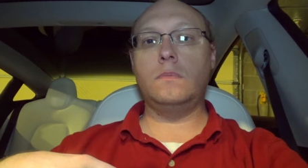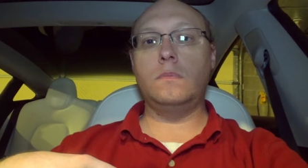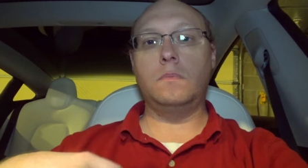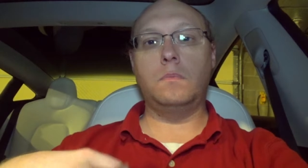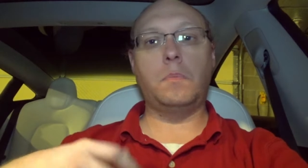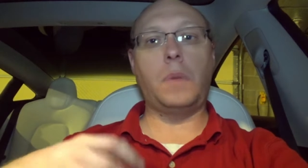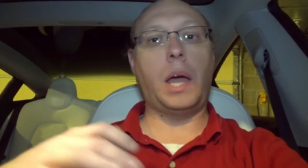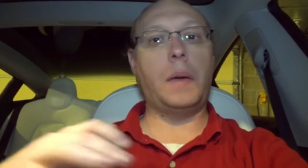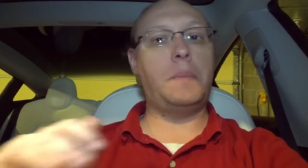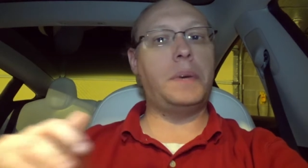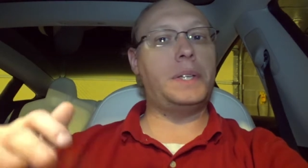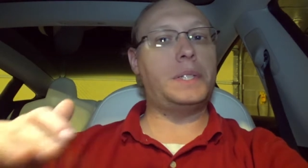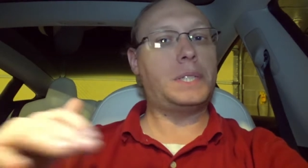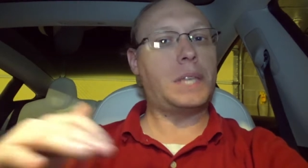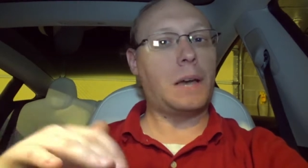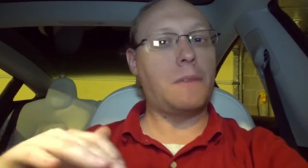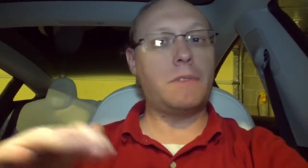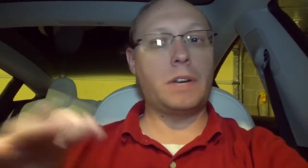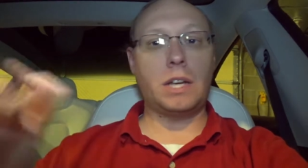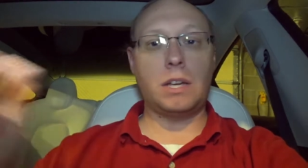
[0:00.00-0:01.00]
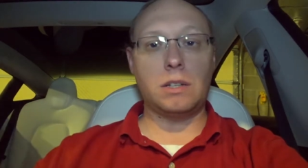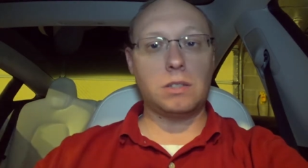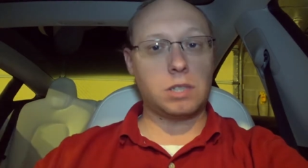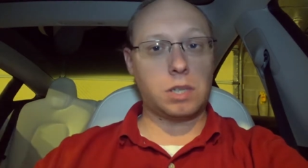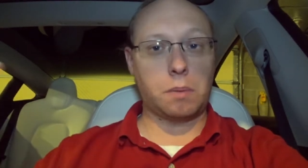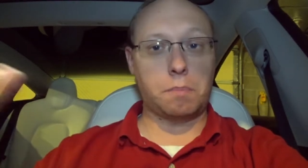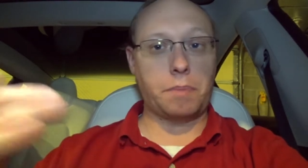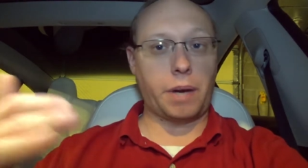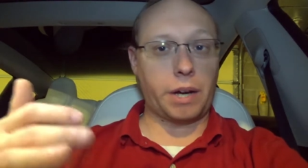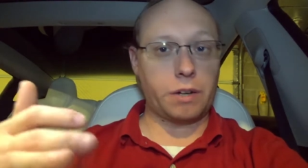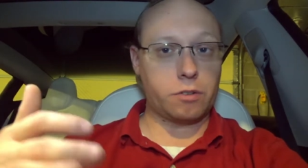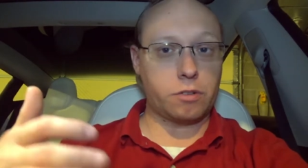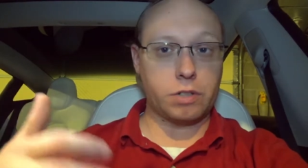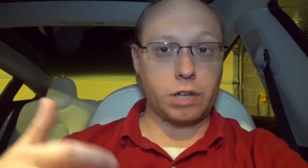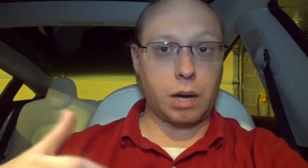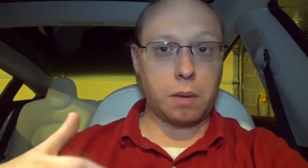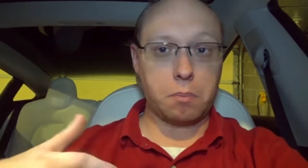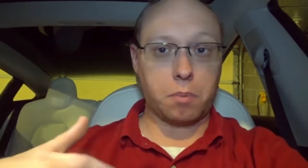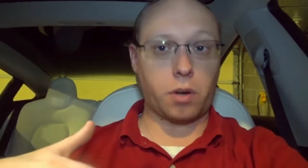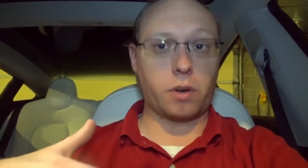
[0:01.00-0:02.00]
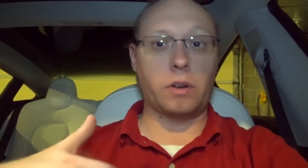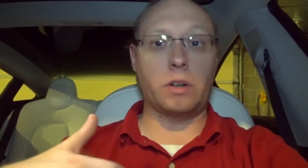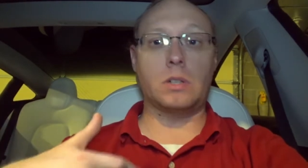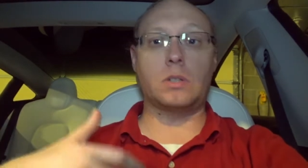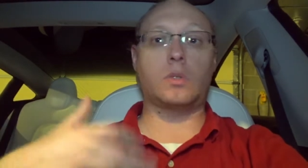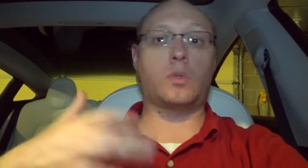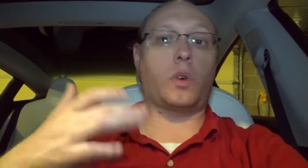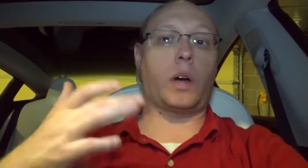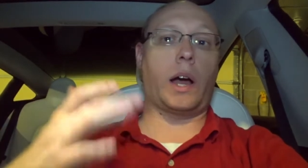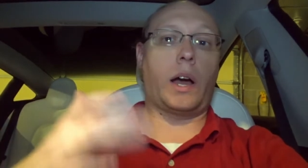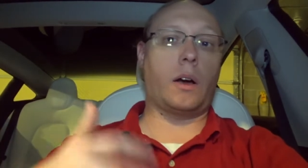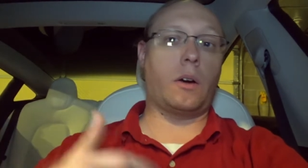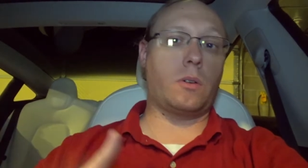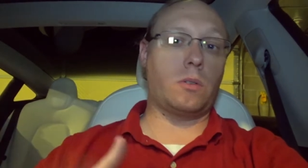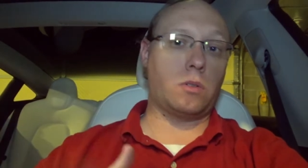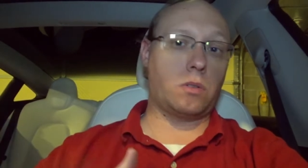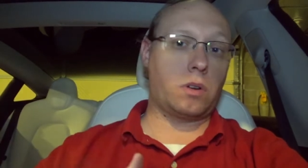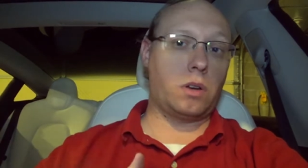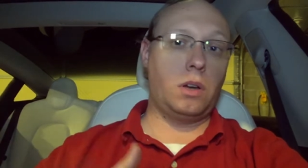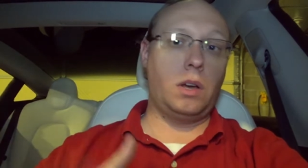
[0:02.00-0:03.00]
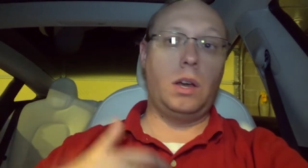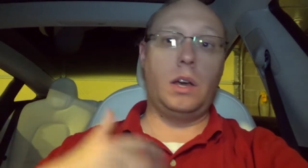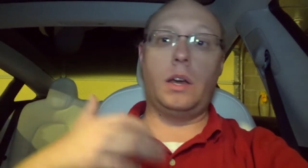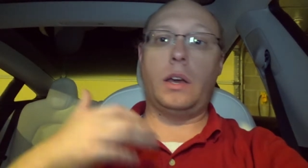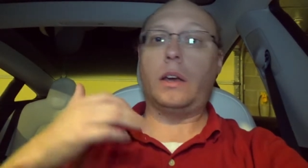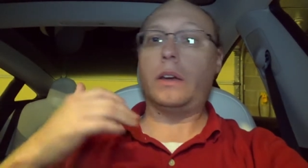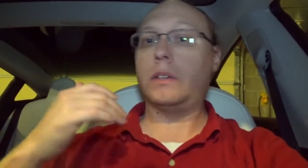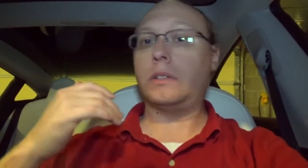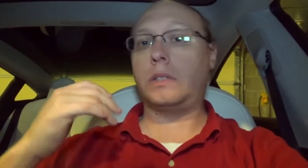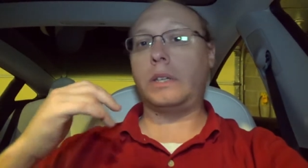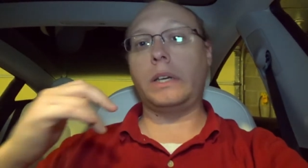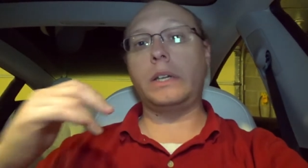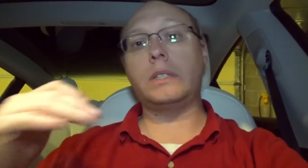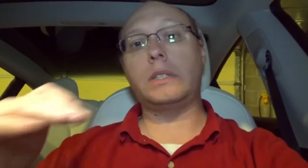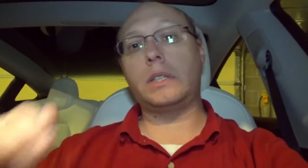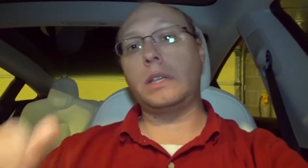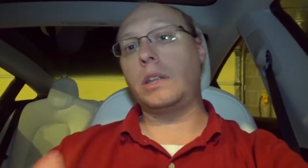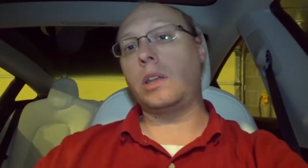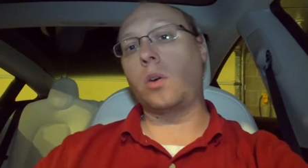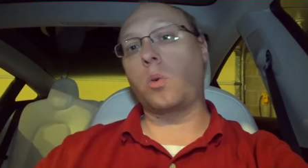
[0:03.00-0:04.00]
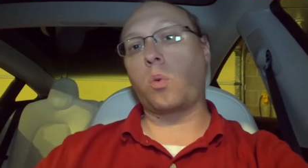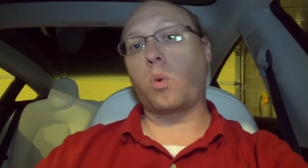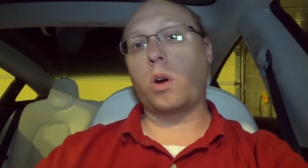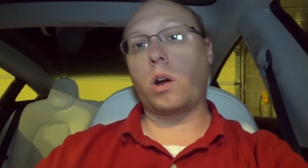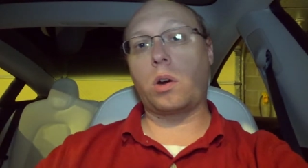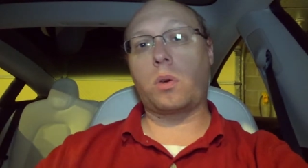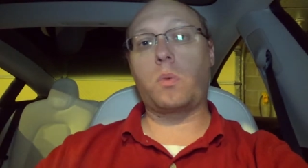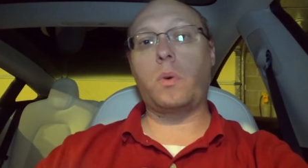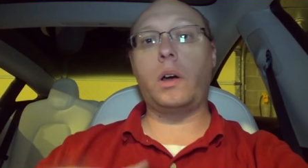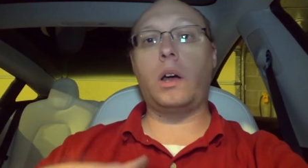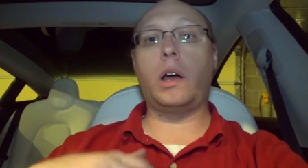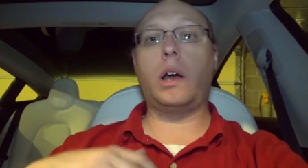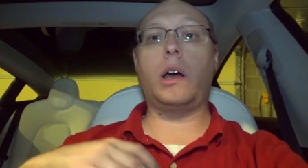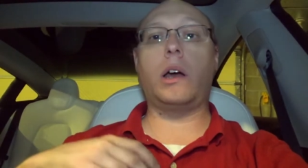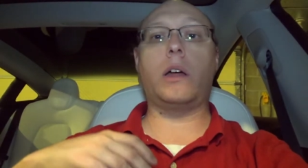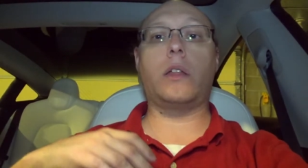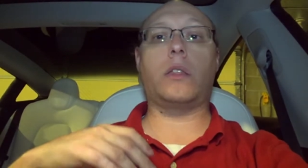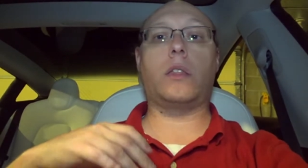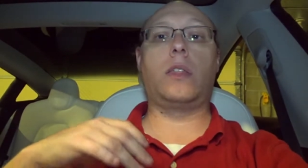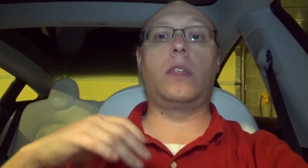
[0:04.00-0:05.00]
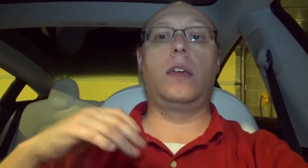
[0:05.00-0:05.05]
Maybe 70 is a better number. It's round. It's easy to work with.